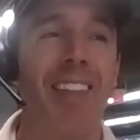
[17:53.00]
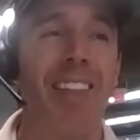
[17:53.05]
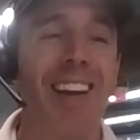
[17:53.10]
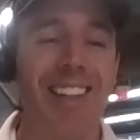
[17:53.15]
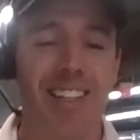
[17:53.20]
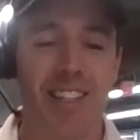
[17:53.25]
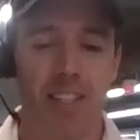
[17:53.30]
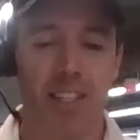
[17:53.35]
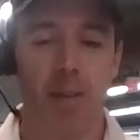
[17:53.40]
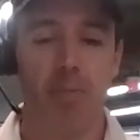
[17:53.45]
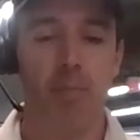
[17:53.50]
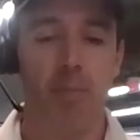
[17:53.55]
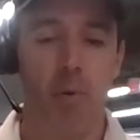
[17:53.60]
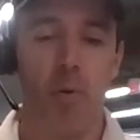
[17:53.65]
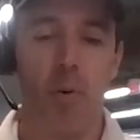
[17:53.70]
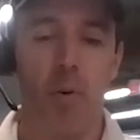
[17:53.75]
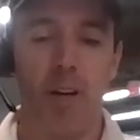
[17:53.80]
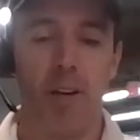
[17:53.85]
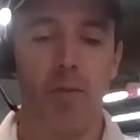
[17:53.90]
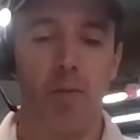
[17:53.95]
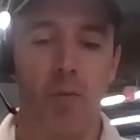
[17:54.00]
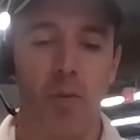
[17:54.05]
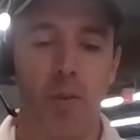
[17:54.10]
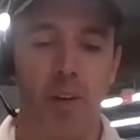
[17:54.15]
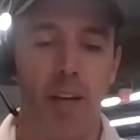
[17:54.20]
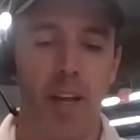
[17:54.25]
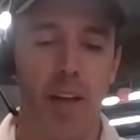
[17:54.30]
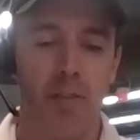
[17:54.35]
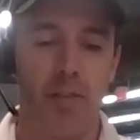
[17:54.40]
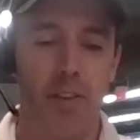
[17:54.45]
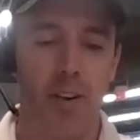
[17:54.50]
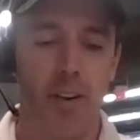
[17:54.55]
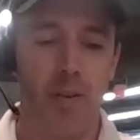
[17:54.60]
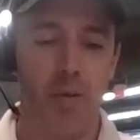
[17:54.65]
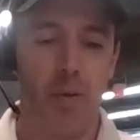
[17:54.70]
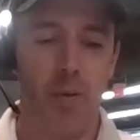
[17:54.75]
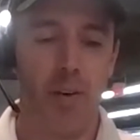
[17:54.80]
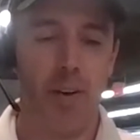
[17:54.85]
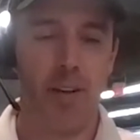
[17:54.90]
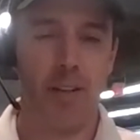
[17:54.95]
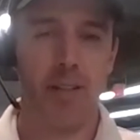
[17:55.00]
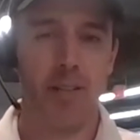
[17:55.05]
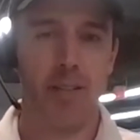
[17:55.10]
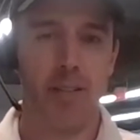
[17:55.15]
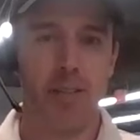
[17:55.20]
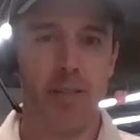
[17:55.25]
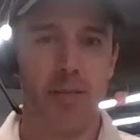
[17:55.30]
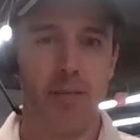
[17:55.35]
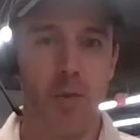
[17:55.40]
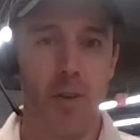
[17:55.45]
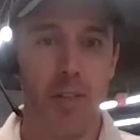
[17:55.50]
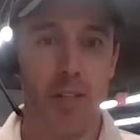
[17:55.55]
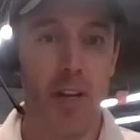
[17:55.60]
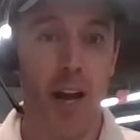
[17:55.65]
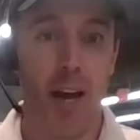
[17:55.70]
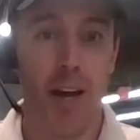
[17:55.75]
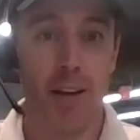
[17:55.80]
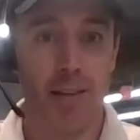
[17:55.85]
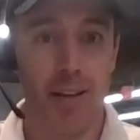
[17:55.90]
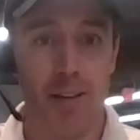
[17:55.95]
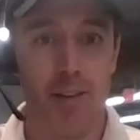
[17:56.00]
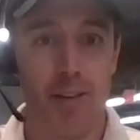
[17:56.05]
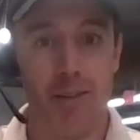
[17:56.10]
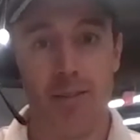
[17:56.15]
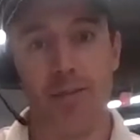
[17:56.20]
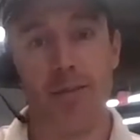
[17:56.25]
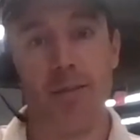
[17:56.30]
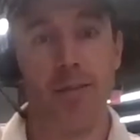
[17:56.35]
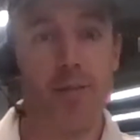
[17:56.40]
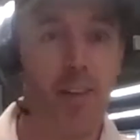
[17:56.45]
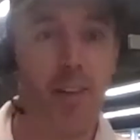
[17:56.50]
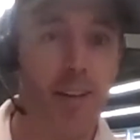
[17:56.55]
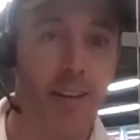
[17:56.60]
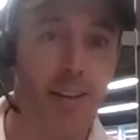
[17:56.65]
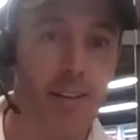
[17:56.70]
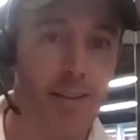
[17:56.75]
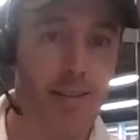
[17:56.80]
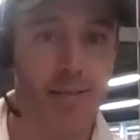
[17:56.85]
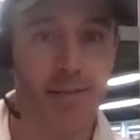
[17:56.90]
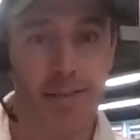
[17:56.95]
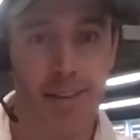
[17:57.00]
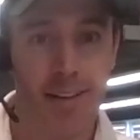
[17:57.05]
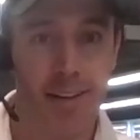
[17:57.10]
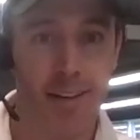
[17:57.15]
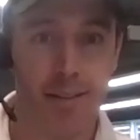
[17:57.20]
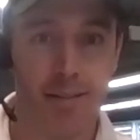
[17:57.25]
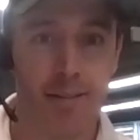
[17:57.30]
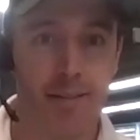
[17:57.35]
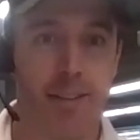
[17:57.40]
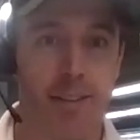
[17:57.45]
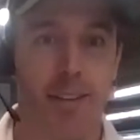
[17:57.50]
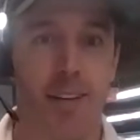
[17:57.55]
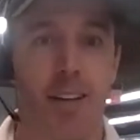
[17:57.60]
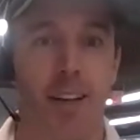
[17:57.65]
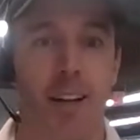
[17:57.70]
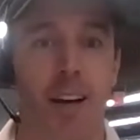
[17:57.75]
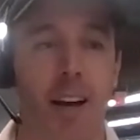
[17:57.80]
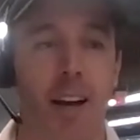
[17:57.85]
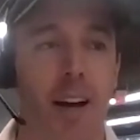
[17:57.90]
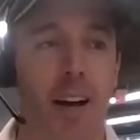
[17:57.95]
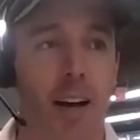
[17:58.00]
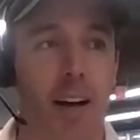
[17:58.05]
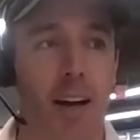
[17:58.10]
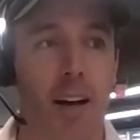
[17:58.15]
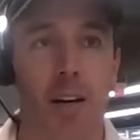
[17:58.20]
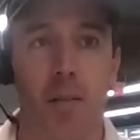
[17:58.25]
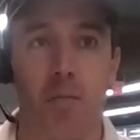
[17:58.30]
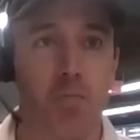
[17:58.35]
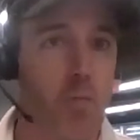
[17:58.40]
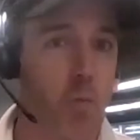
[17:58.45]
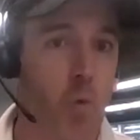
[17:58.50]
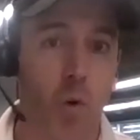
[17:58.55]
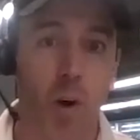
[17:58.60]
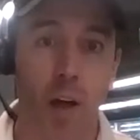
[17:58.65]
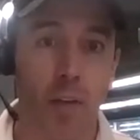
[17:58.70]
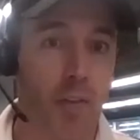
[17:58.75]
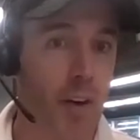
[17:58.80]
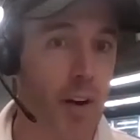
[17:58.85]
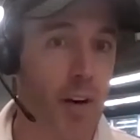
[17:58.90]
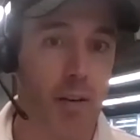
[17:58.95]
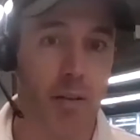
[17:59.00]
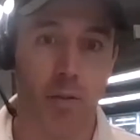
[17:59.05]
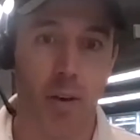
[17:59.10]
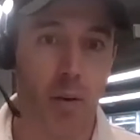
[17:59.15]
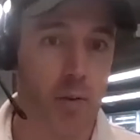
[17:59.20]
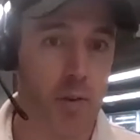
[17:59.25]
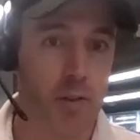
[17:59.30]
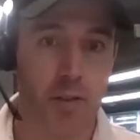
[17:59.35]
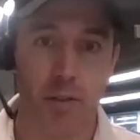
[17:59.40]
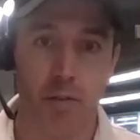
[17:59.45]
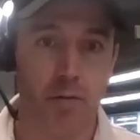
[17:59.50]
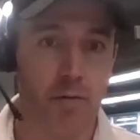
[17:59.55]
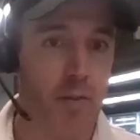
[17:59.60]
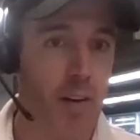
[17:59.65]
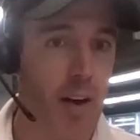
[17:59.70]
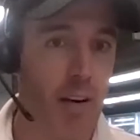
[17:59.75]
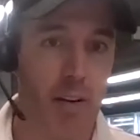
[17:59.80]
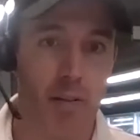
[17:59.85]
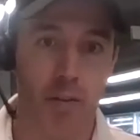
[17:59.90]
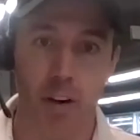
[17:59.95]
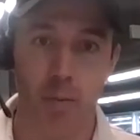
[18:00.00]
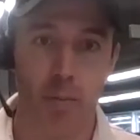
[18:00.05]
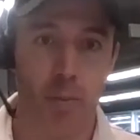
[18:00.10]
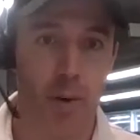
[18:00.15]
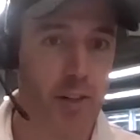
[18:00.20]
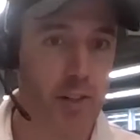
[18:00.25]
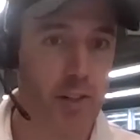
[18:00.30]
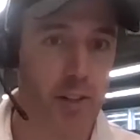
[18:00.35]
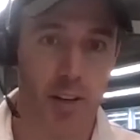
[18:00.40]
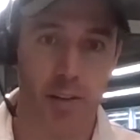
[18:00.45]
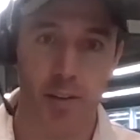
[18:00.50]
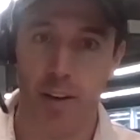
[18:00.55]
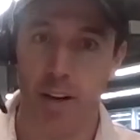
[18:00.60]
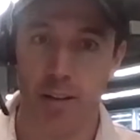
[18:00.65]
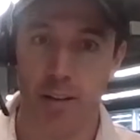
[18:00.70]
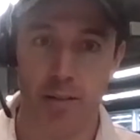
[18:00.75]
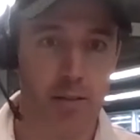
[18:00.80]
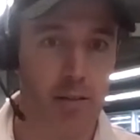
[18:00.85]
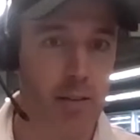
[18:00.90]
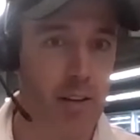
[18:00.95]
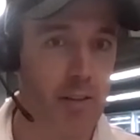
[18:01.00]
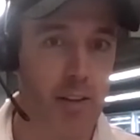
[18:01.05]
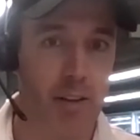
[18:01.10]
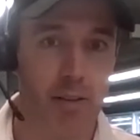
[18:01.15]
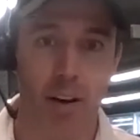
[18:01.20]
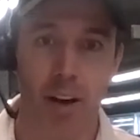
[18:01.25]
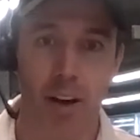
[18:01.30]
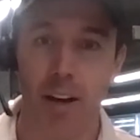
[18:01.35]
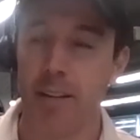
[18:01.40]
I think at some point we'll get there where it's not, and you can sort of like, we're not there, right? We're still very, very much in the hustle, in the